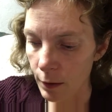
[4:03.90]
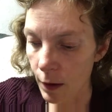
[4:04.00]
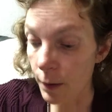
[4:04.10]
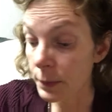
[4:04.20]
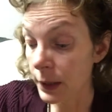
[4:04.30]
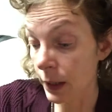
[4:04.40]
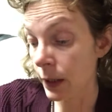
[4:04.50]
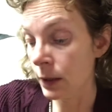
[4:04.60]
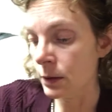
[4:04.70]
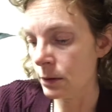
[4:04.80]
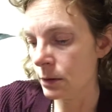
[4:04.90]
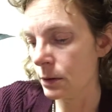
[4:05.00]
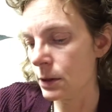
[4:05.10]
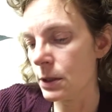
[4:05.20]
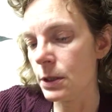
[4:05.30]
knitting.
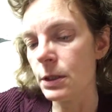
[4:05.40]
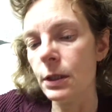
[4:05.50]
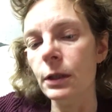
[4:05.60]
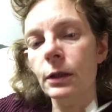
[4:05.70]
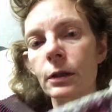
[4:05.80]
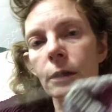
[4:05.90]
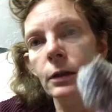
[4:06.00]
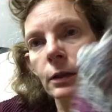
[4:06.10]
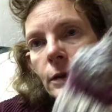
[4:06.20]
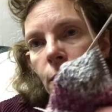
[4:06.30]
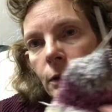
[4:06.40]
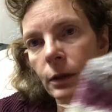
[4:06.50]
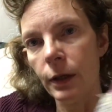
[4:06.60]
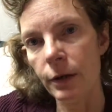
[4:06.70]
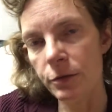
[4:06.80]
Let's see.
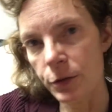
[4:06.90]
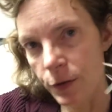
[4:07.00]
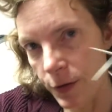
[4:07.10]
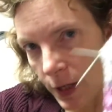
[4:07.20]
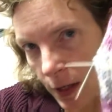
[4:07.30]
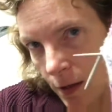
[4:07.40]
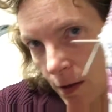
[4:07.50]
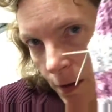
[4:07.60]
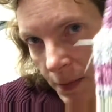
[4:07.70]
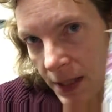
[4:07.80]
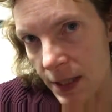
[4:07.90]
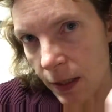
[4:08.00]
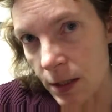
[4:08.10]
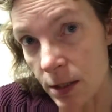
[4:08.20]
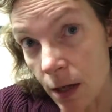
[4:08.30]
I've turned the heel on my
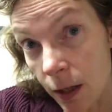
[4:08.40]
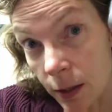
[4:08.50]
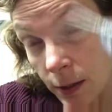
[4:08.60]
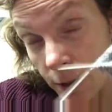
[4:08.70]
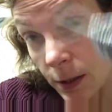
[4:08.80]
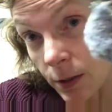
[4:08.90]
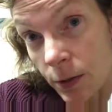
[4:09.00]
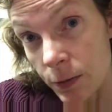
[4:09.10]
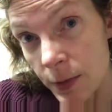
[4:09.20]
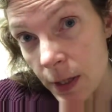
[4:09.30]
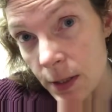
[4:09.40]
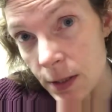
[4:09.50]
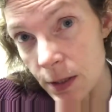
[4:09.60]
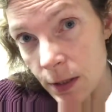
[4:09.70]
second sock, so that's